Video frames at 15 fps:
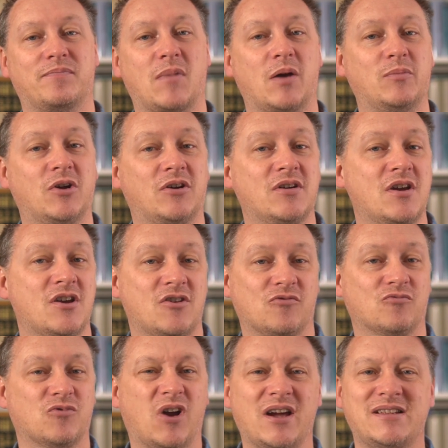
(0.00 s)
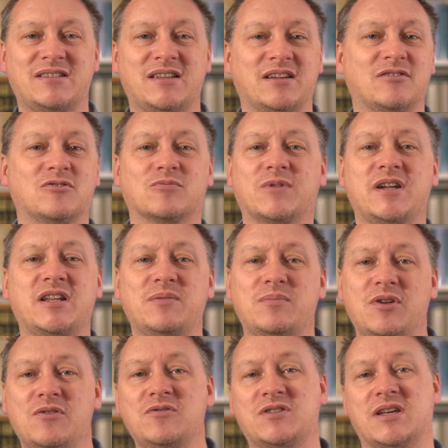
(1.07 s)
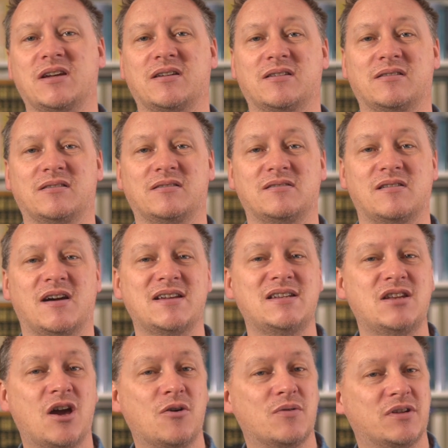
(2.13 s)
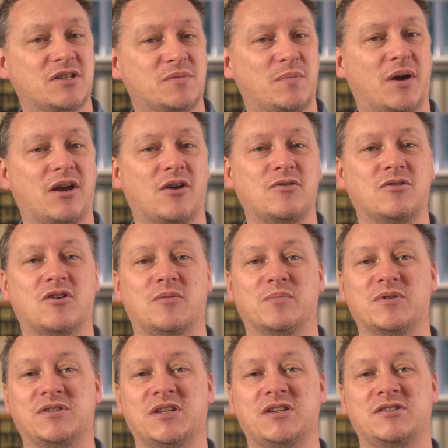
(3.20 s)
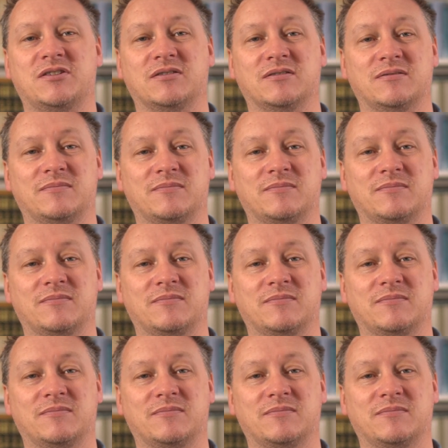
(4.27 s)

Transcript: I'm not writing or reading music. I know it's my own composition.